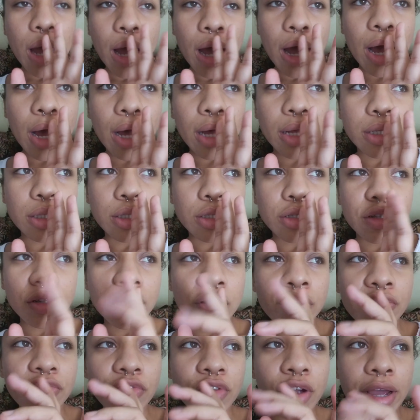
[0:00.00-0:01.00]
and
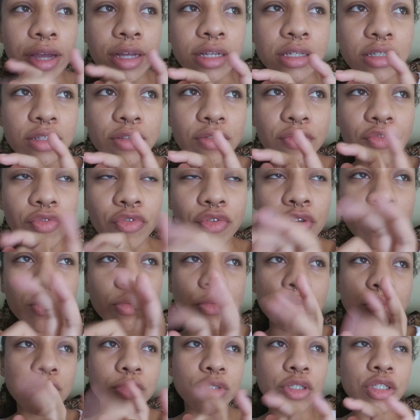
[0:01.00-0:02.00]
the fries
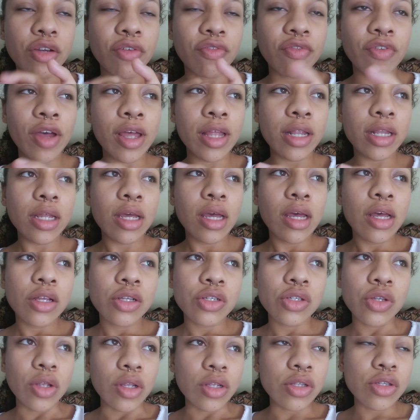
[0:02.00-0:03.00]
from Chefette.
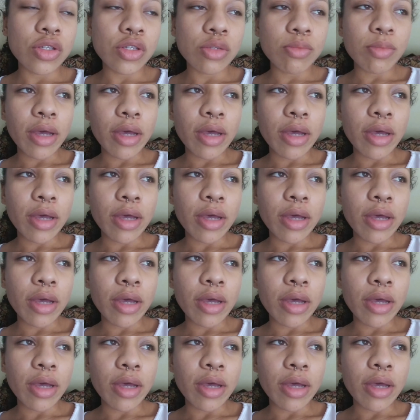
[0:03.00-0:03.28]
So this is